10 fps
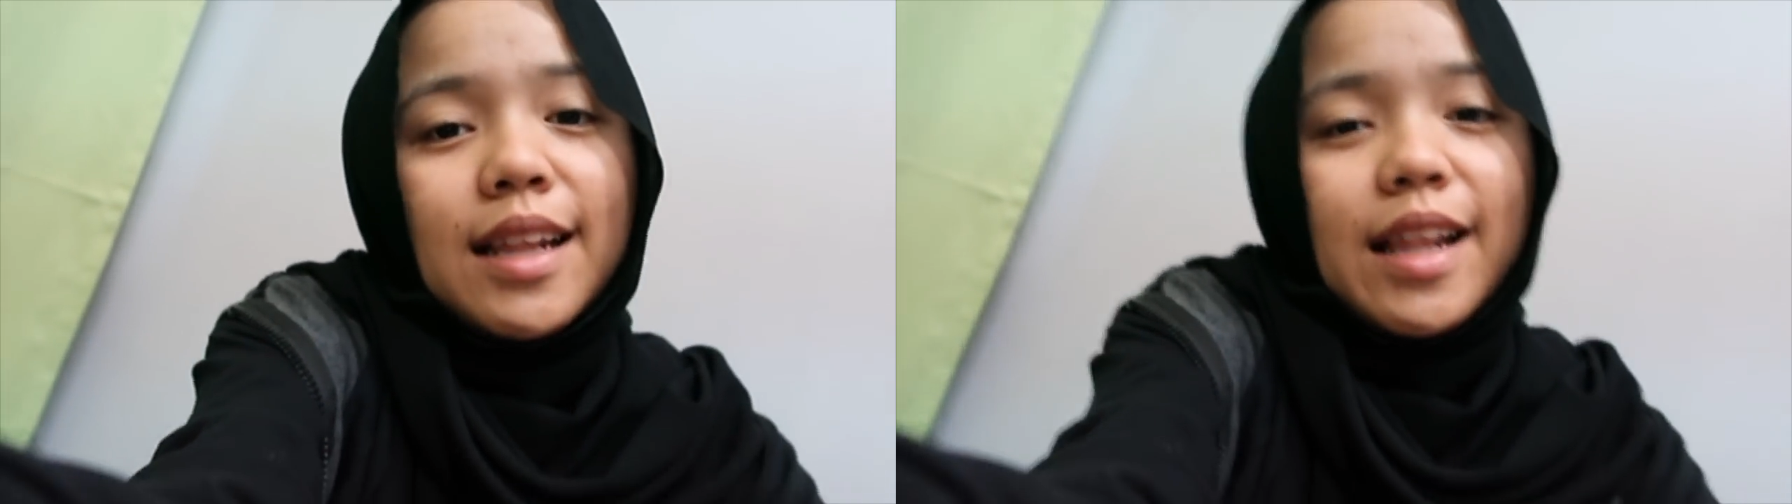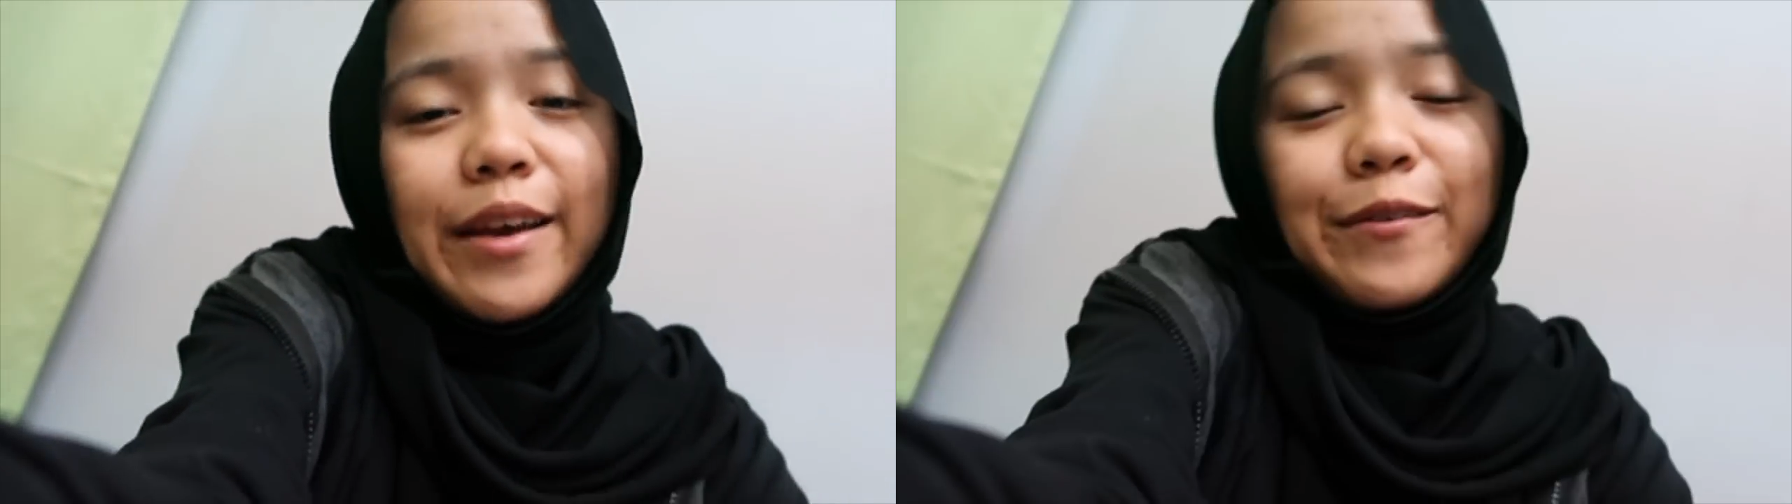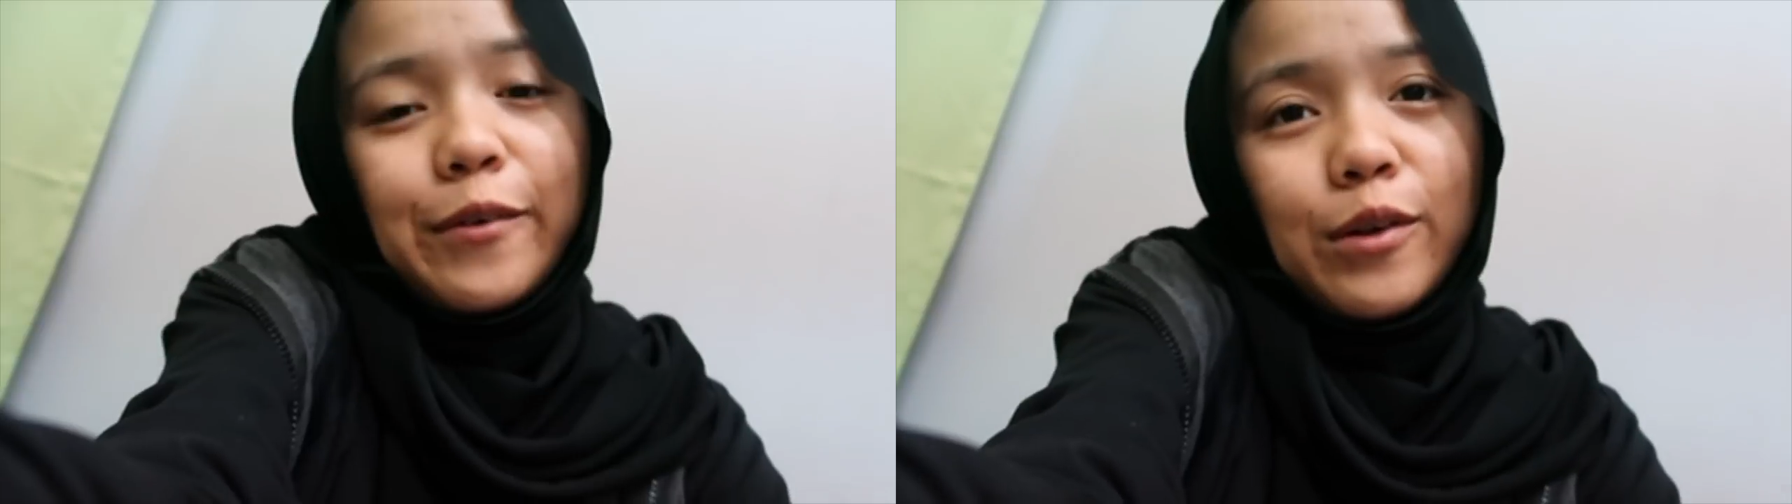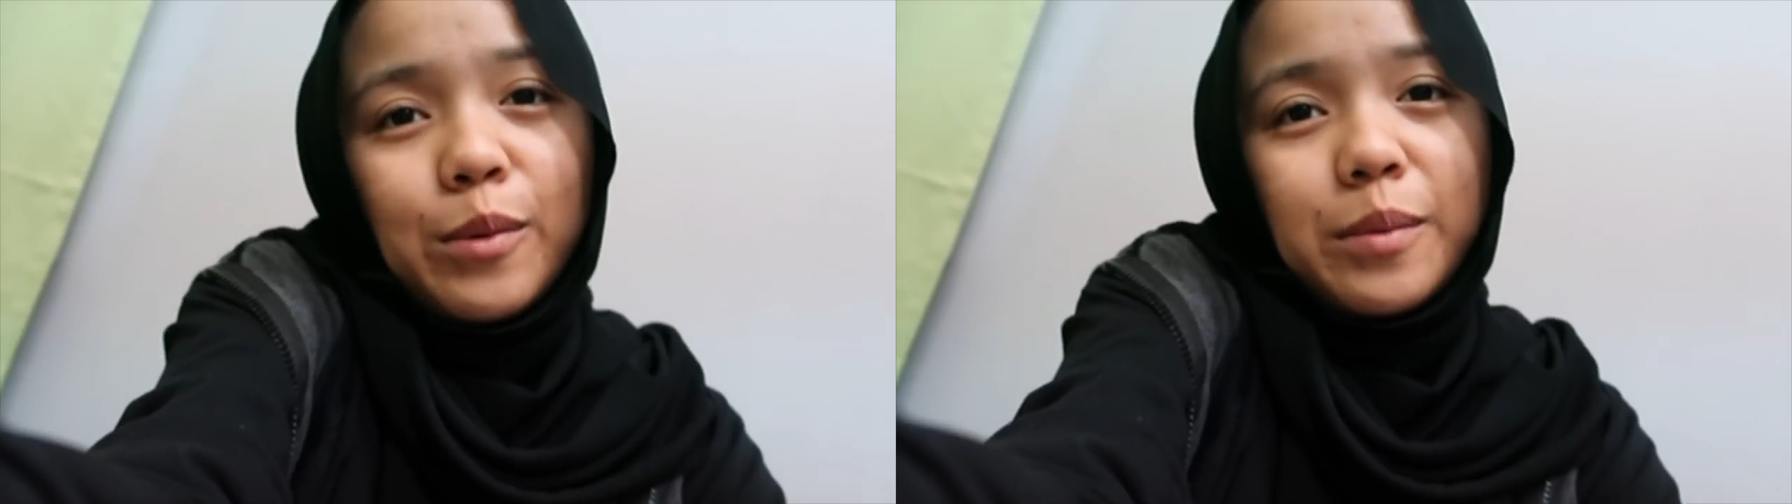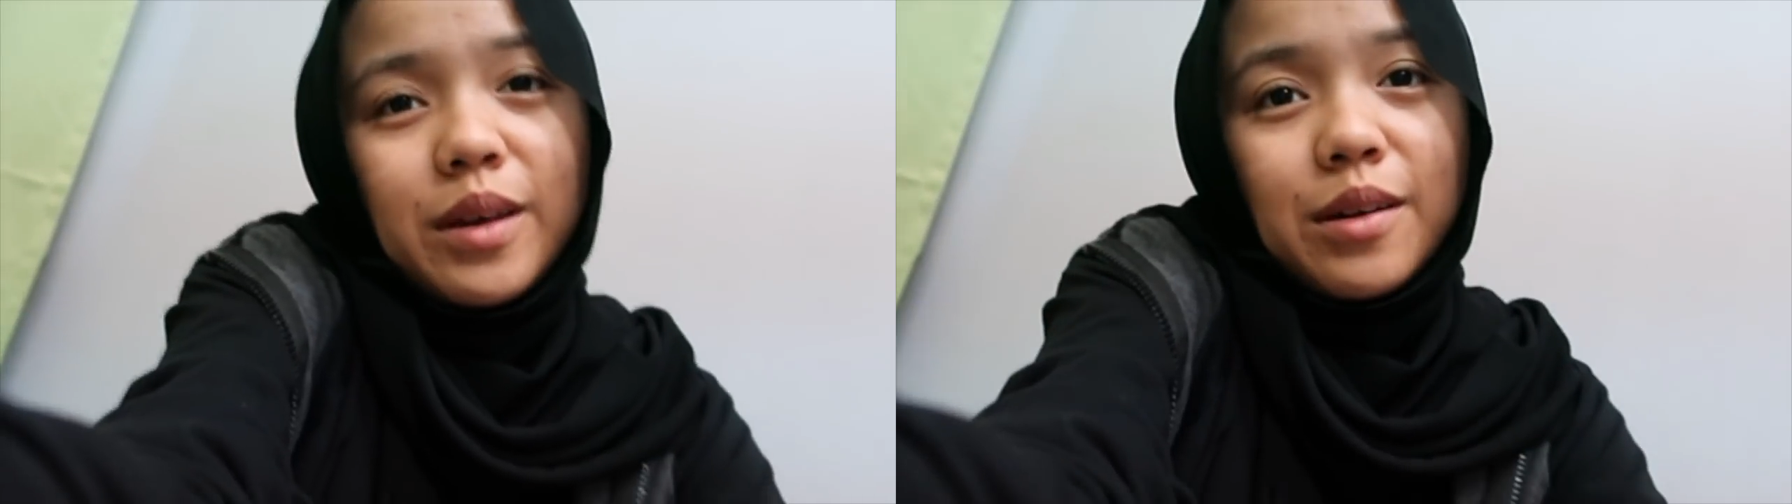like,
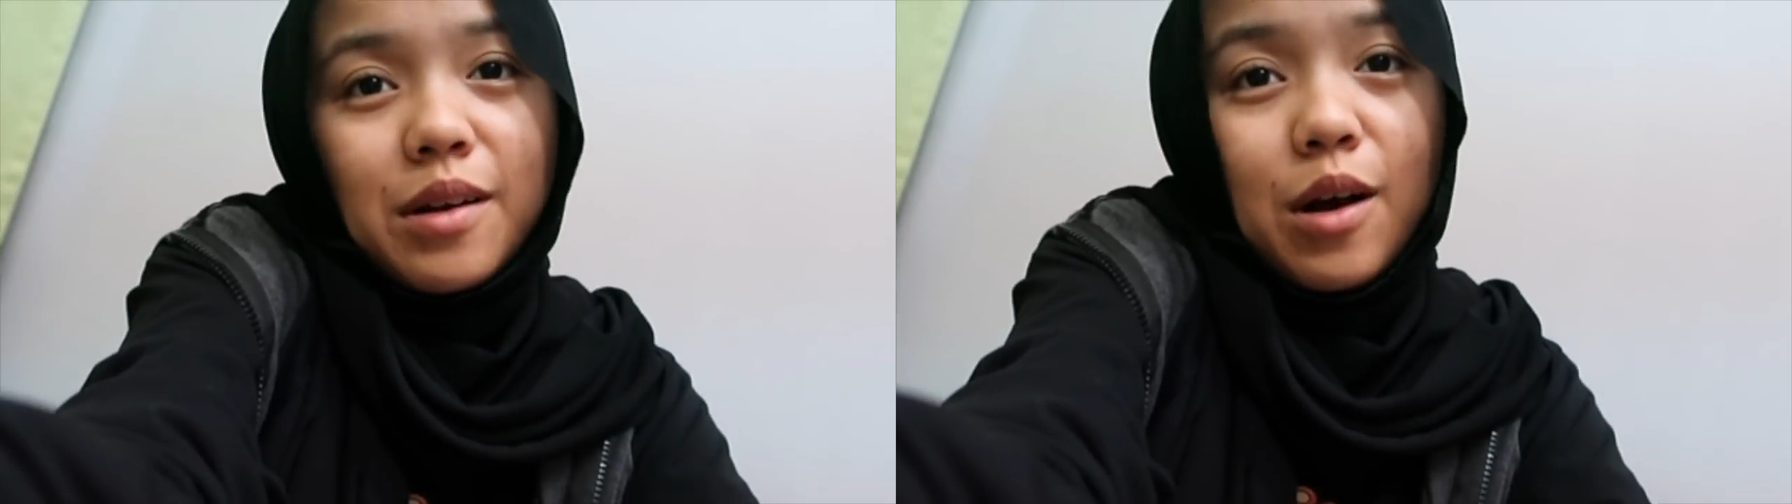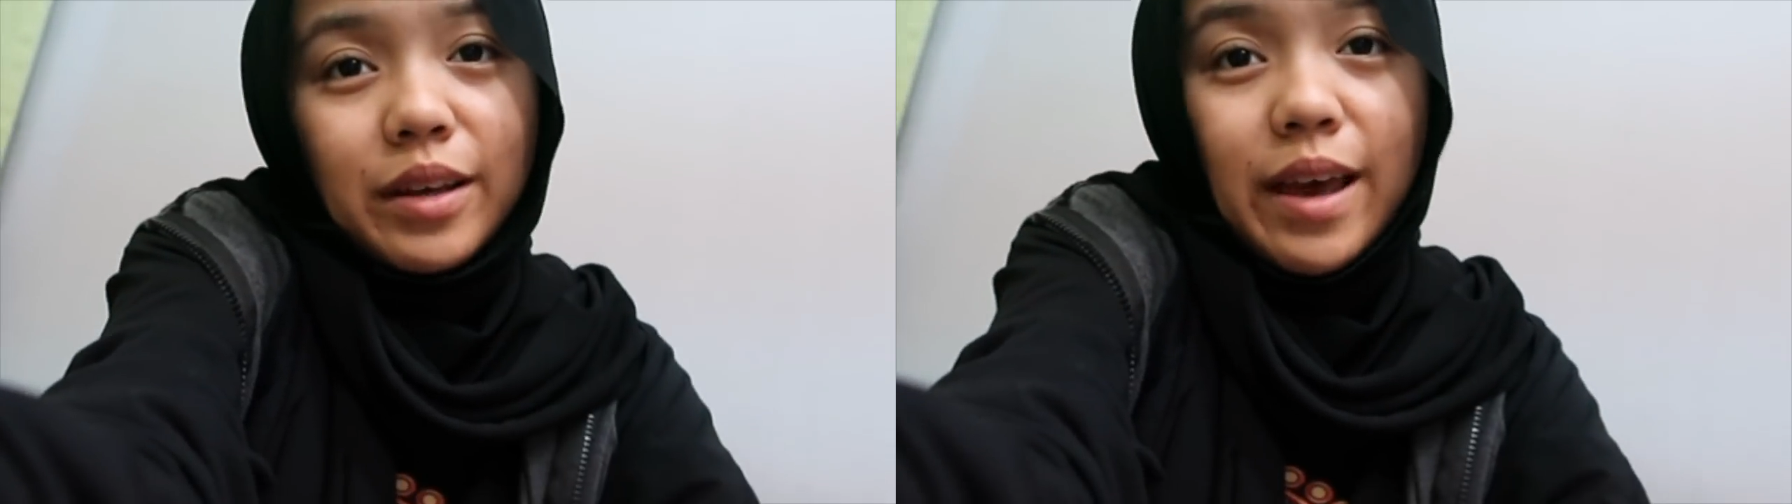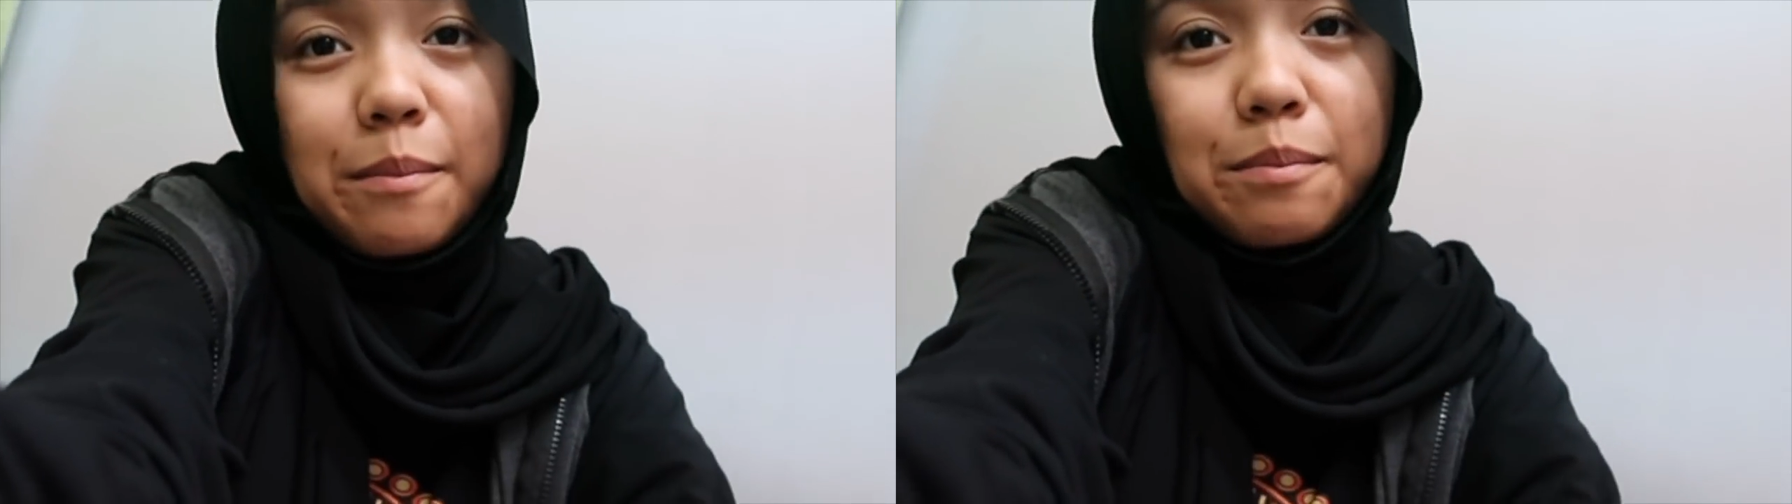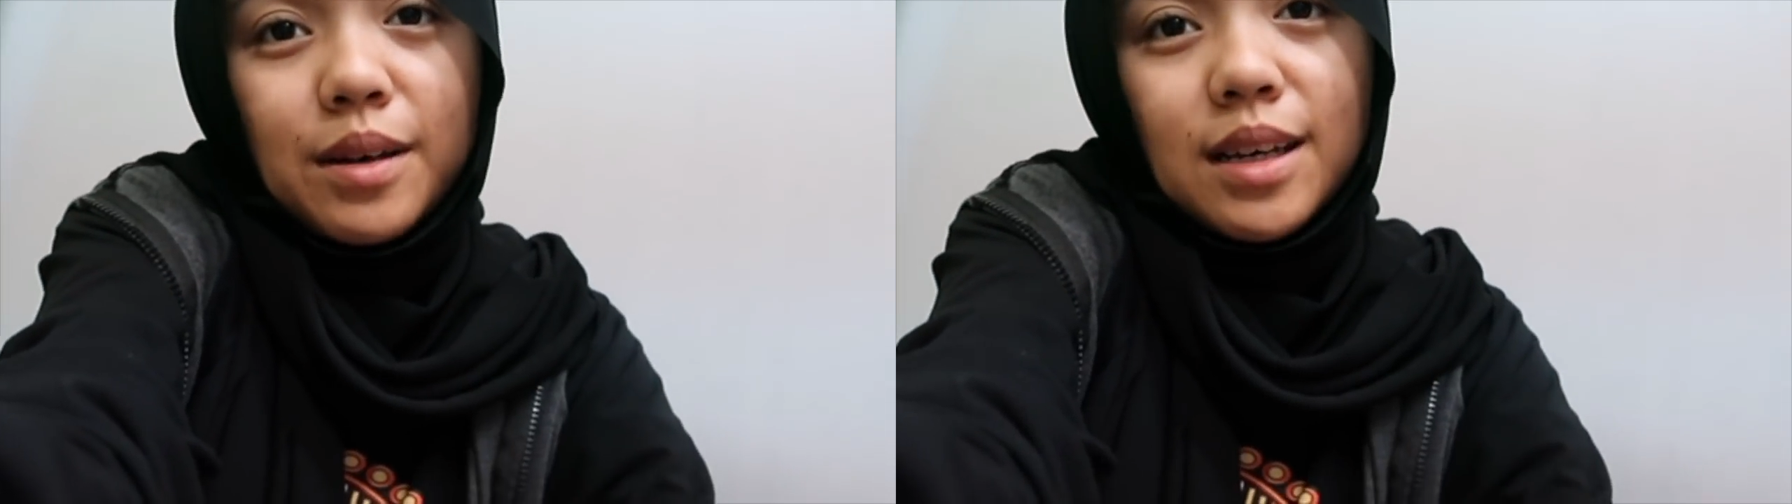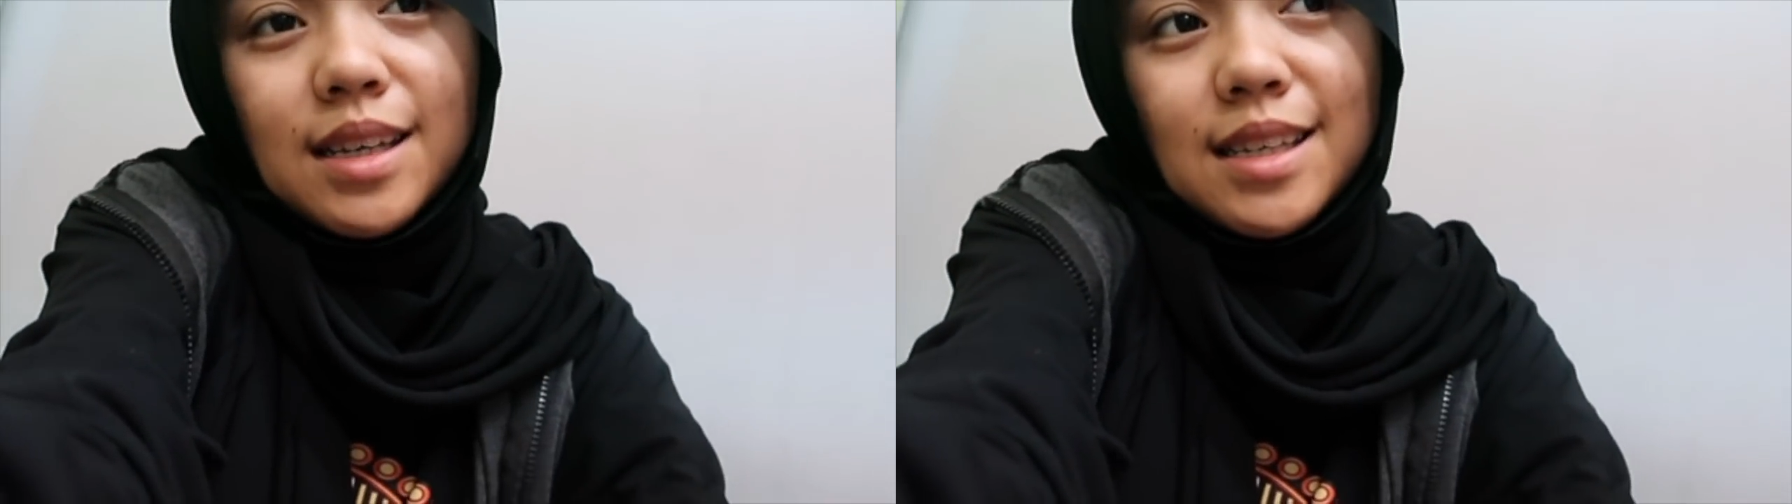follow me around
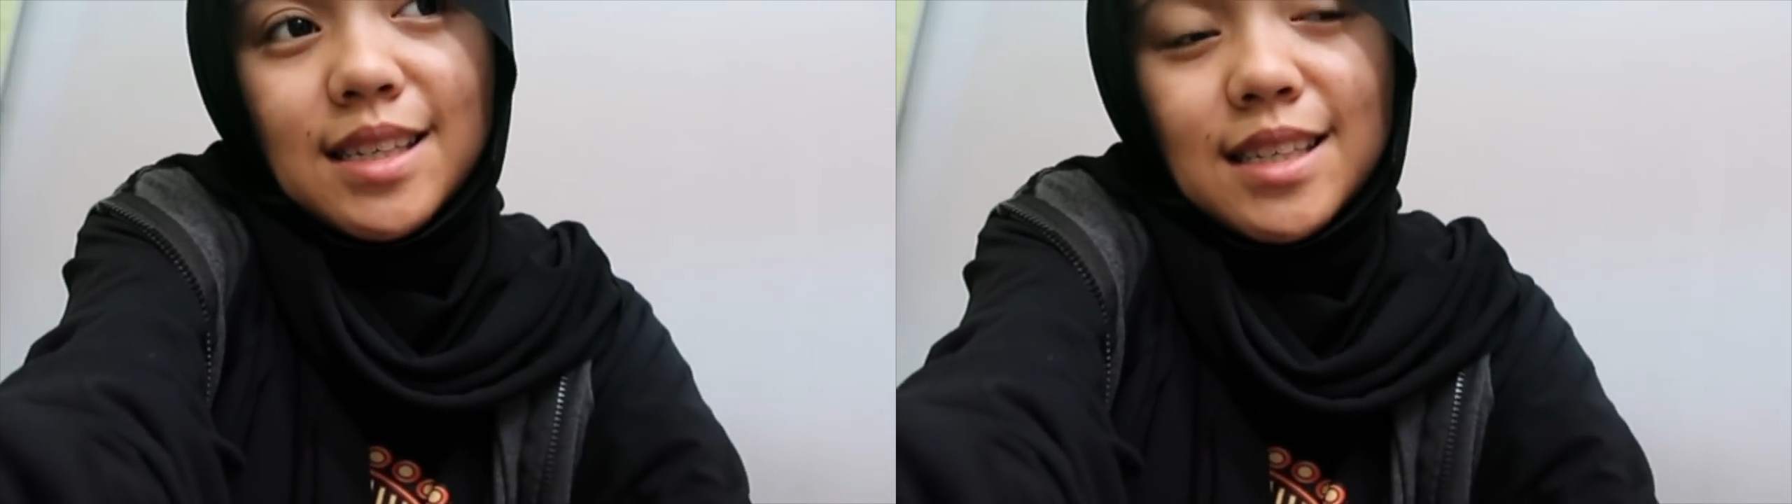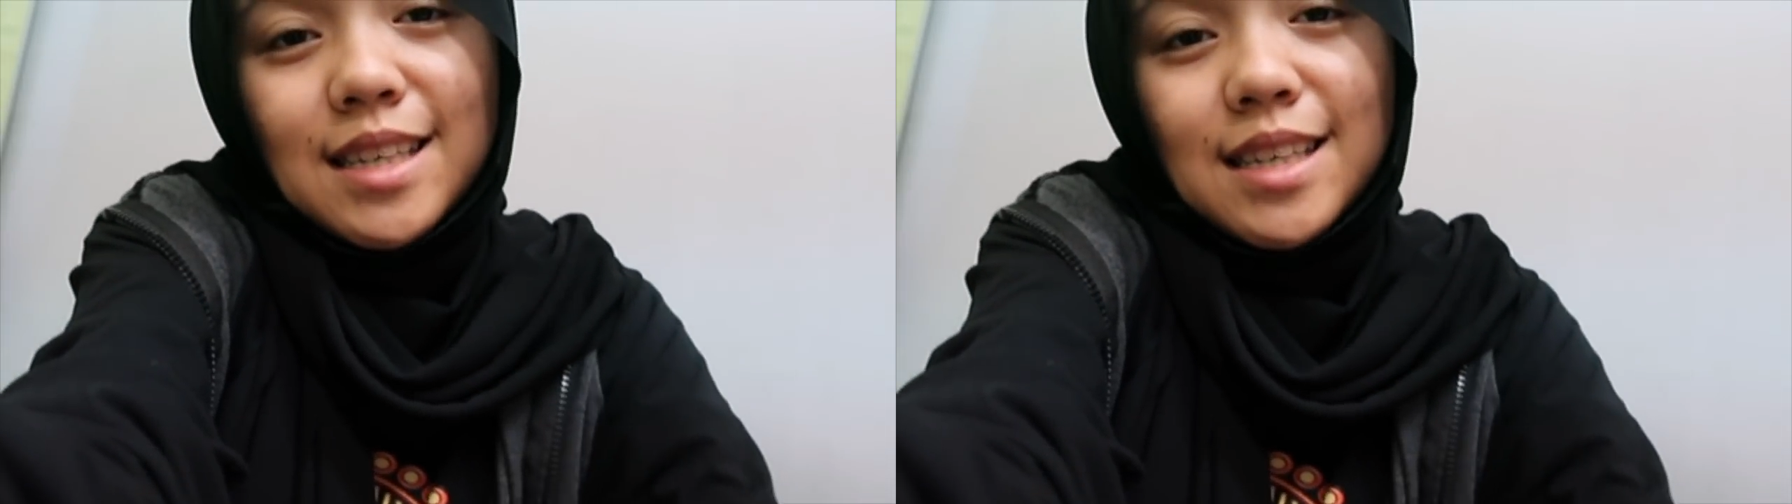campus